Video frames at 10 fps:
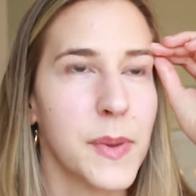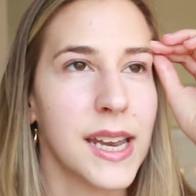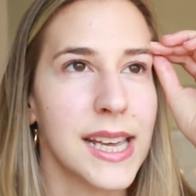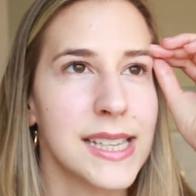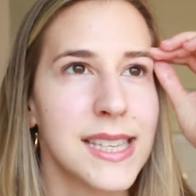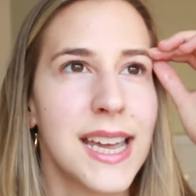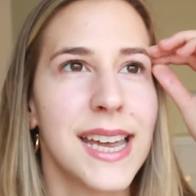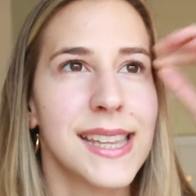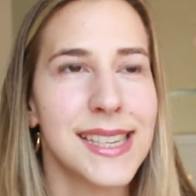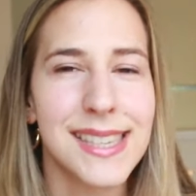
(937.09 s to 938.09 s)
but it's
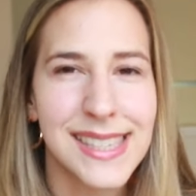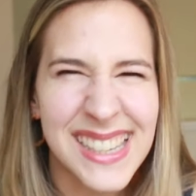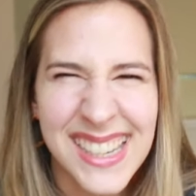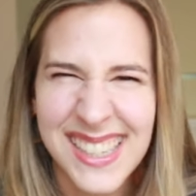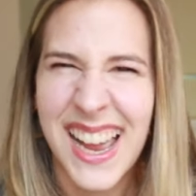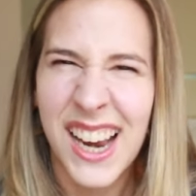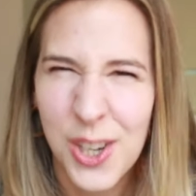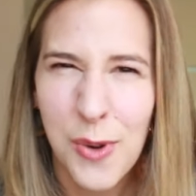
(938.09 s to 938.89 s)
this isn't the exact